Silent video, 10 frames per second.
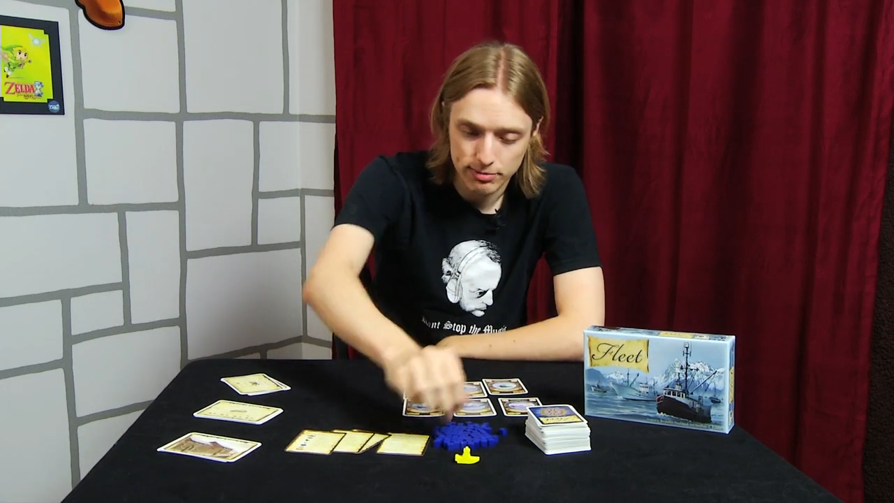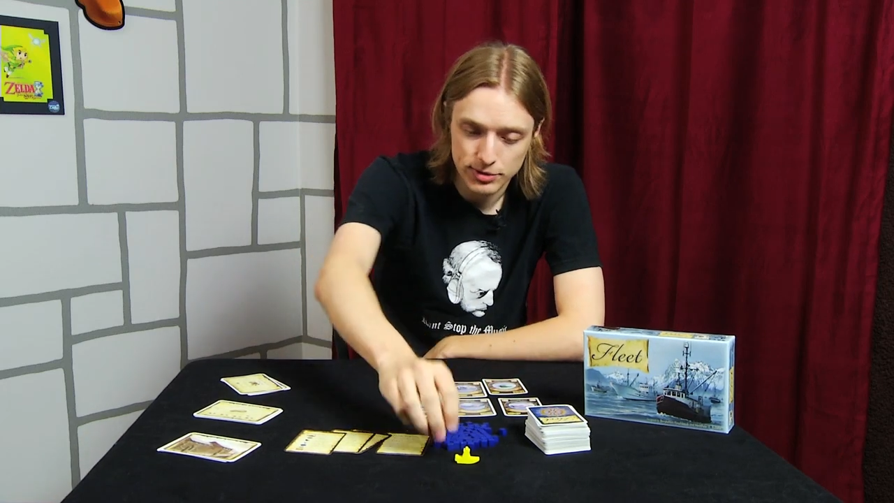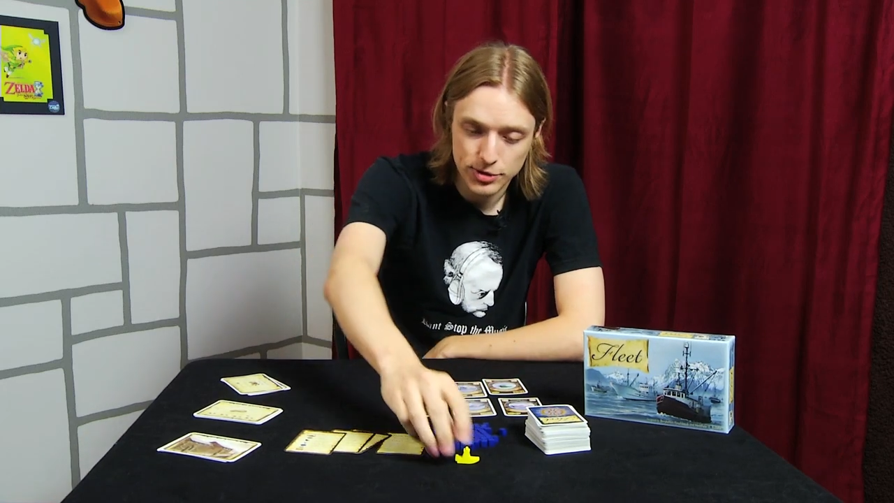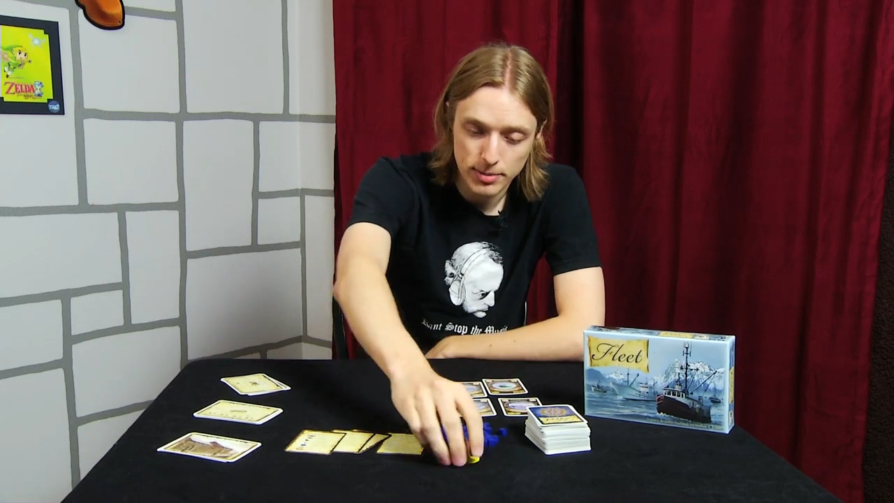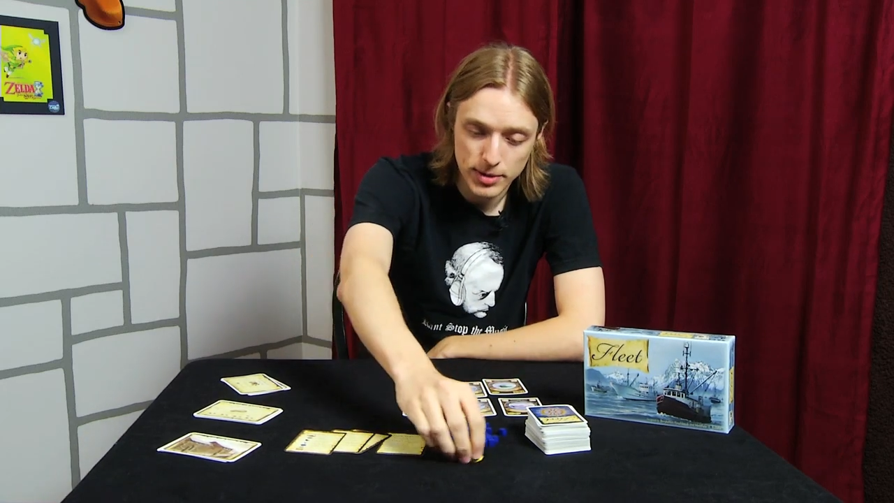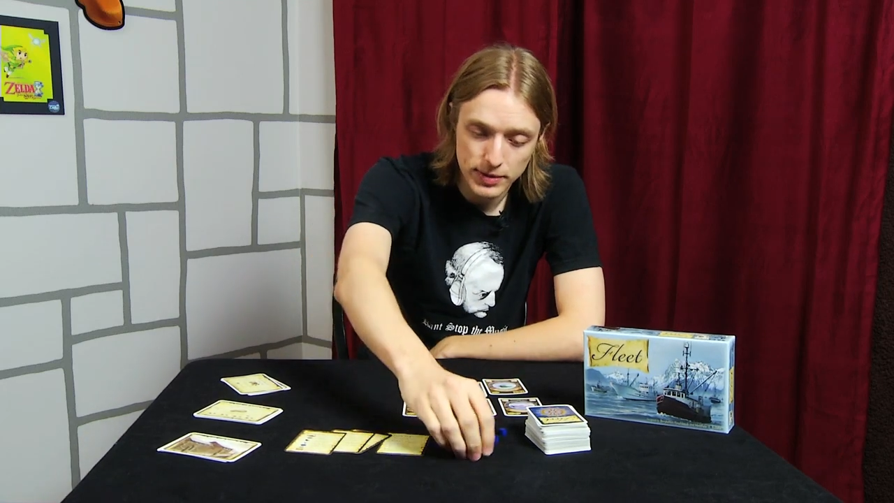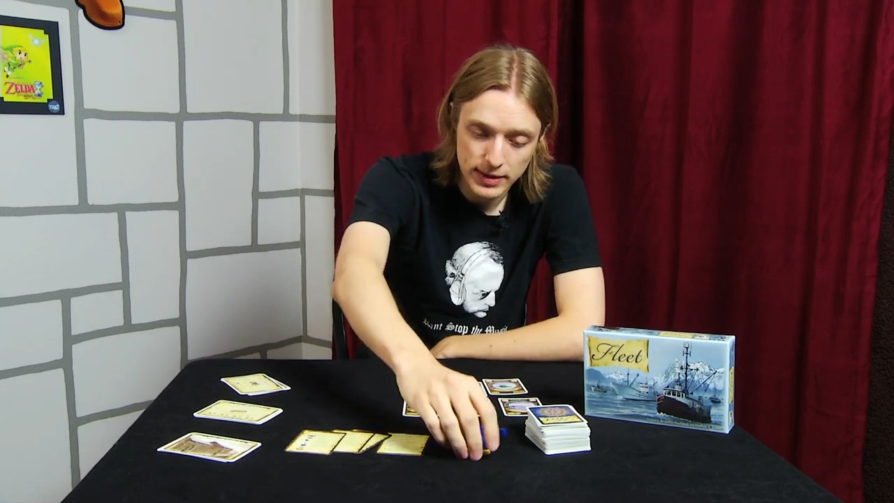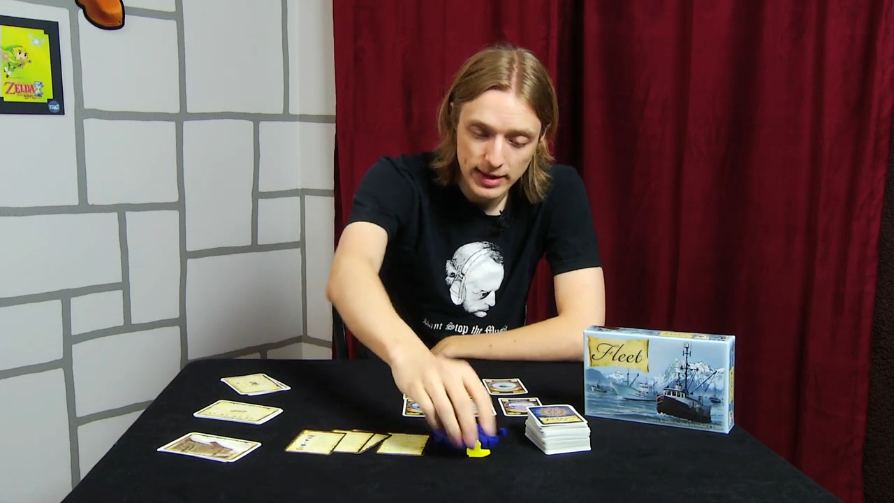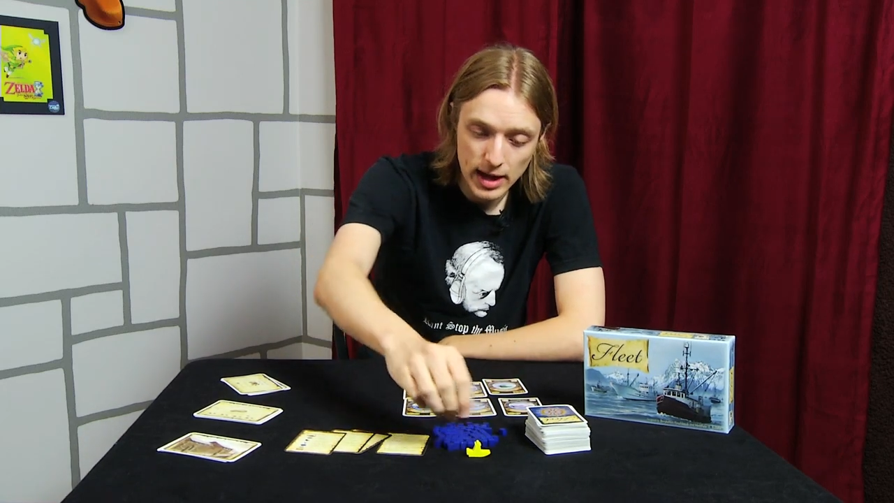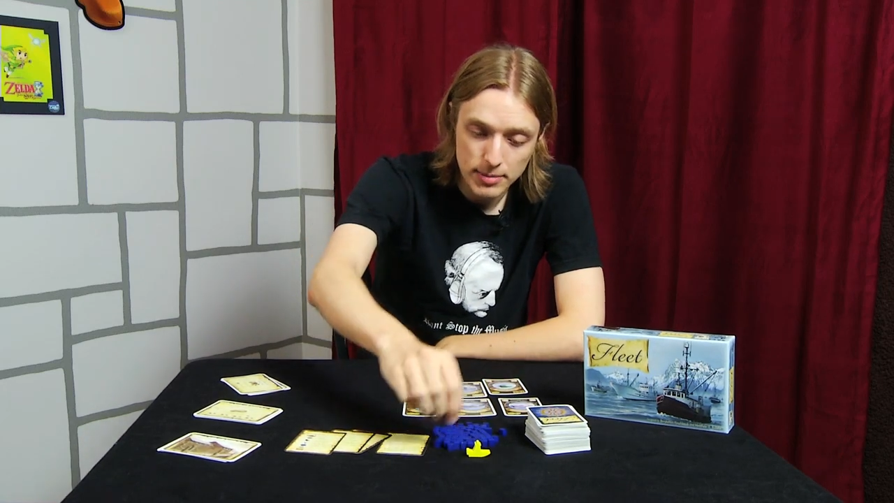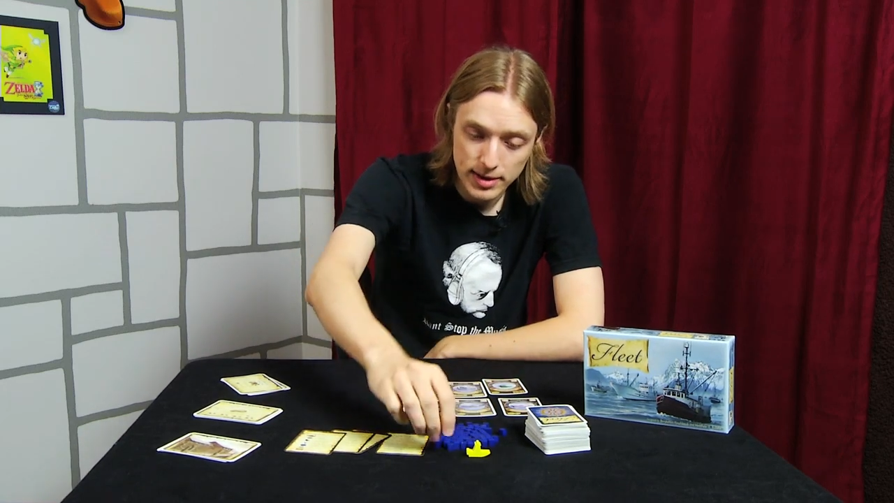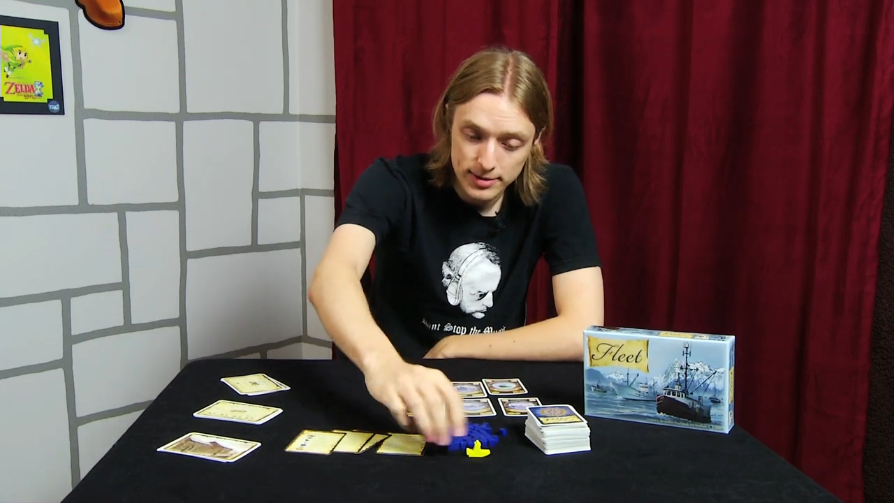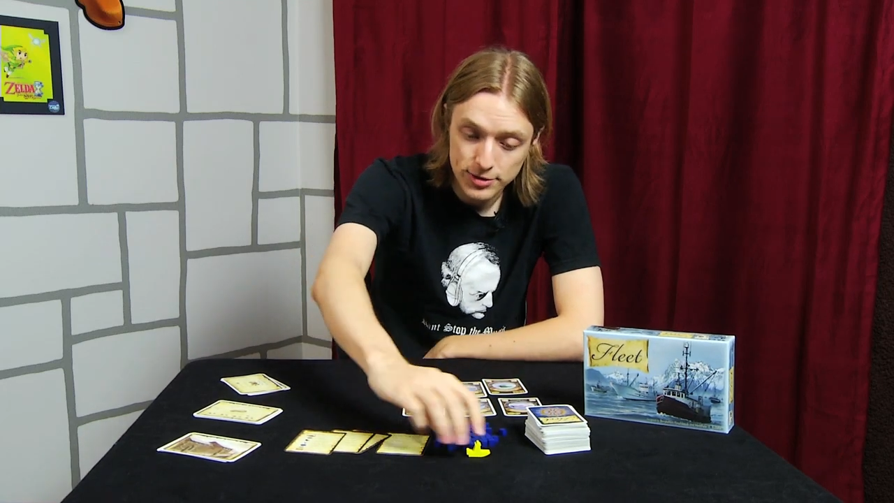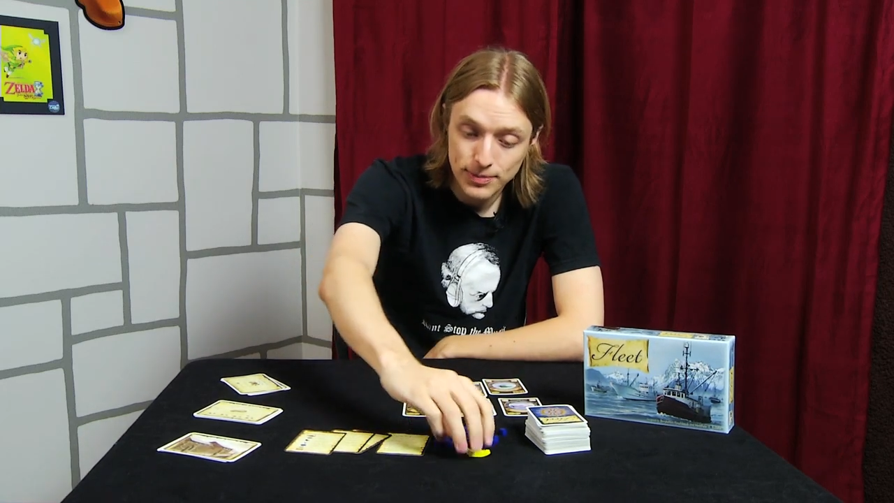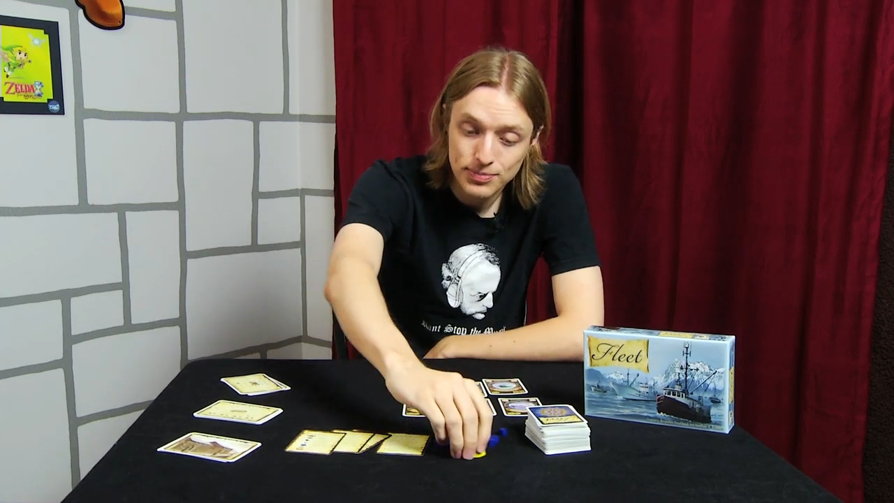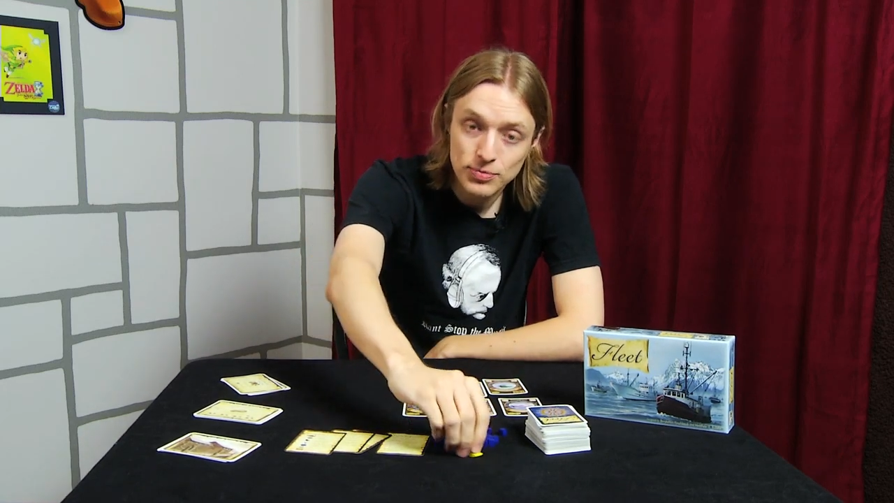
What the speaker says: determining when the game ends.